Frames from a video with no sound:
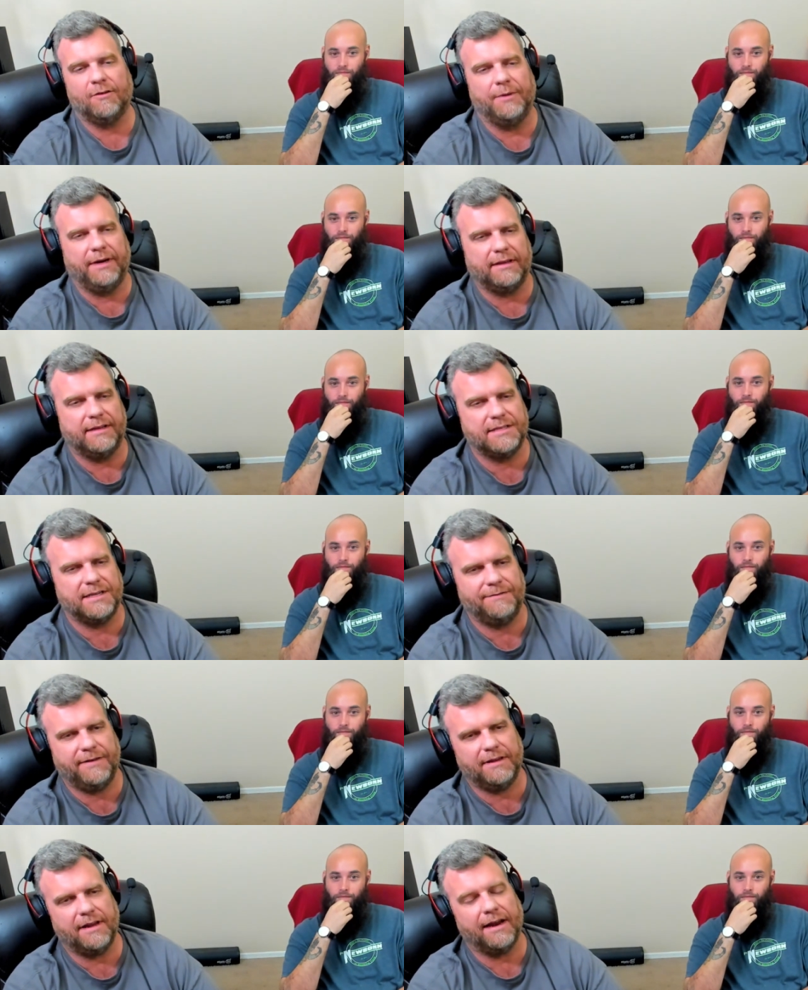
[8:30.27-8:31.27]
Speaker 1: weekly
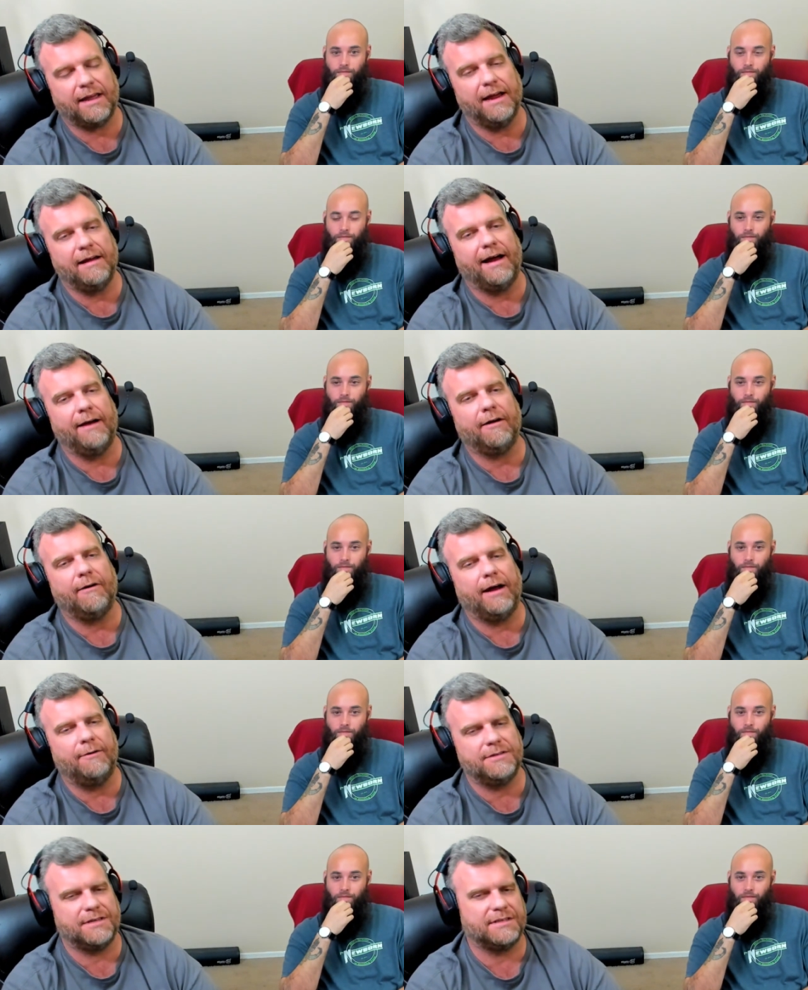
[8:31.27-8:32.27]
TV. Like I, I, I
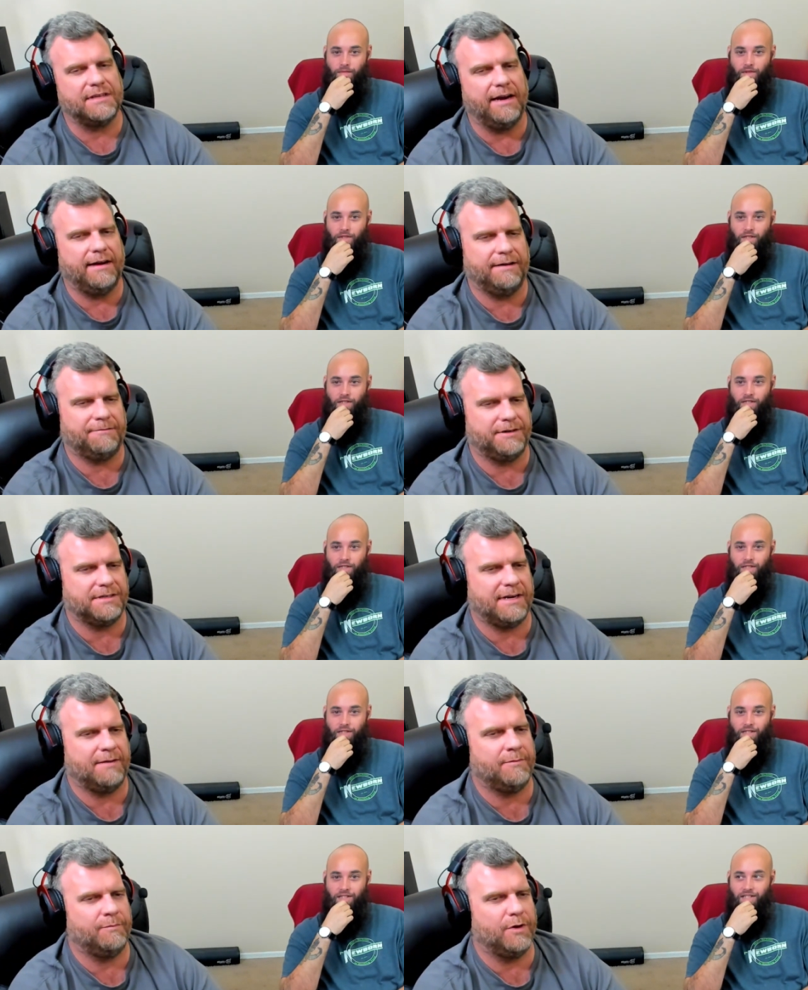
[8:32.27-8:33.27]
was excited every
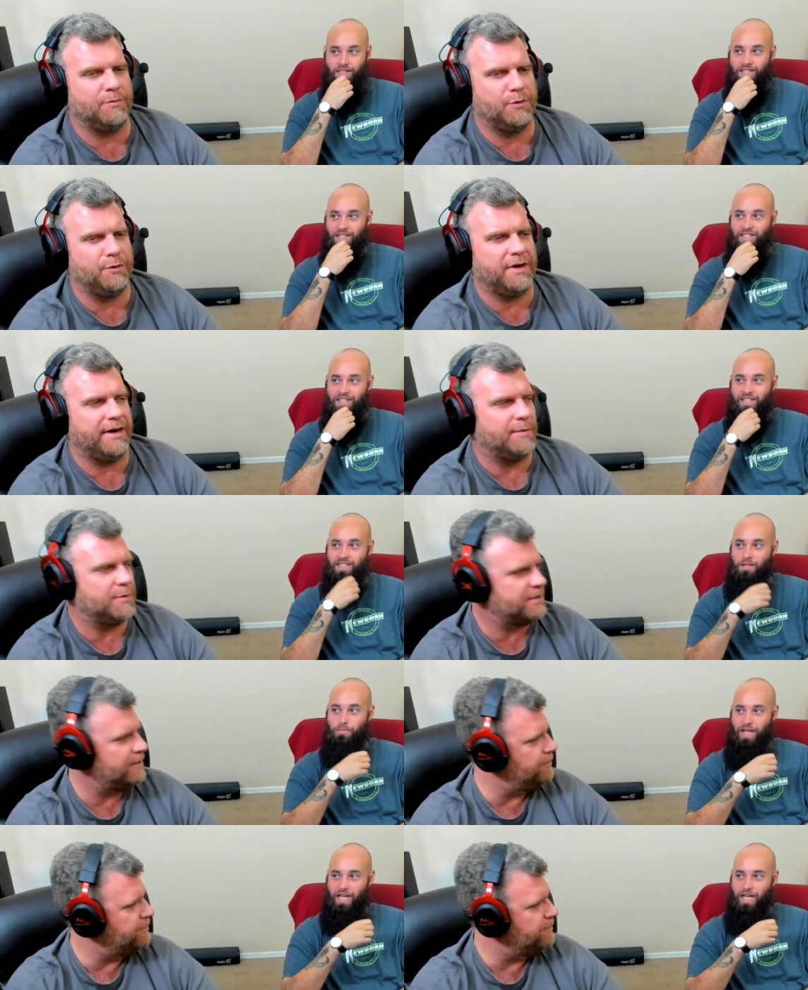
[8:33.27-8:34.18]
time a Moon Knight episode